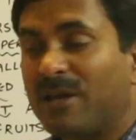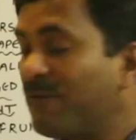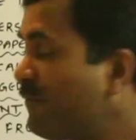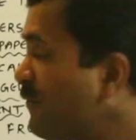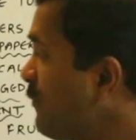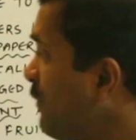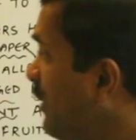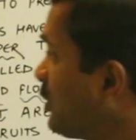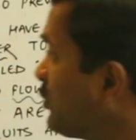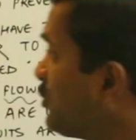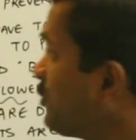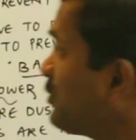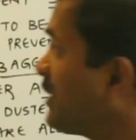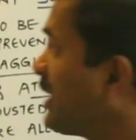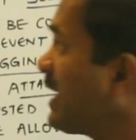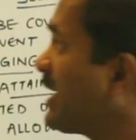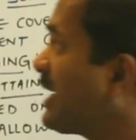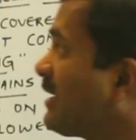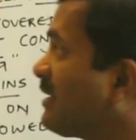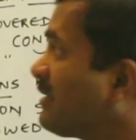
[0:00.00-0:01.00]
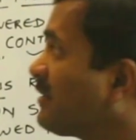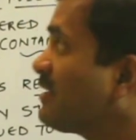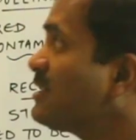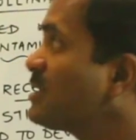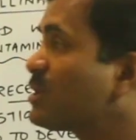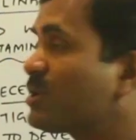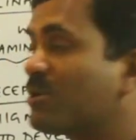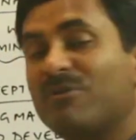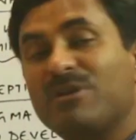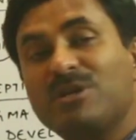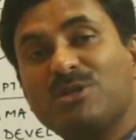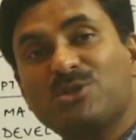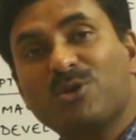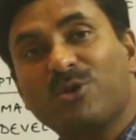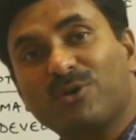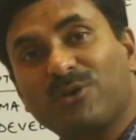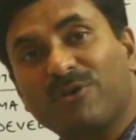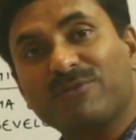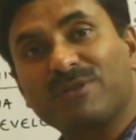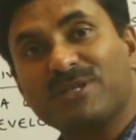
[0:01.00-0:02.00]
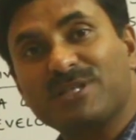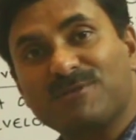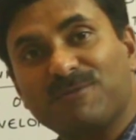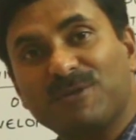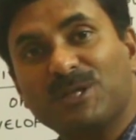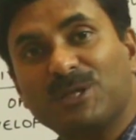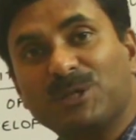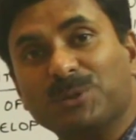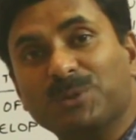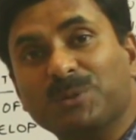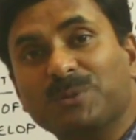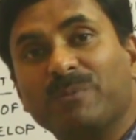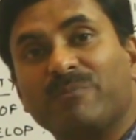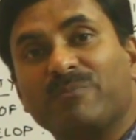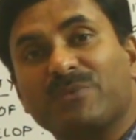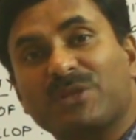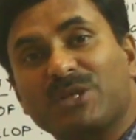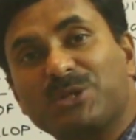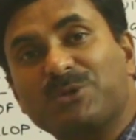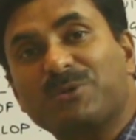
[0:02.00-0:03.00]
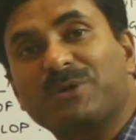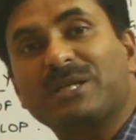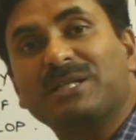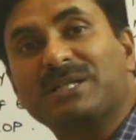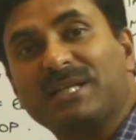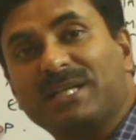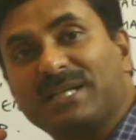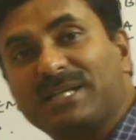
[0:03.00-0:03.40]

If you want to take the screenshot of this video, you can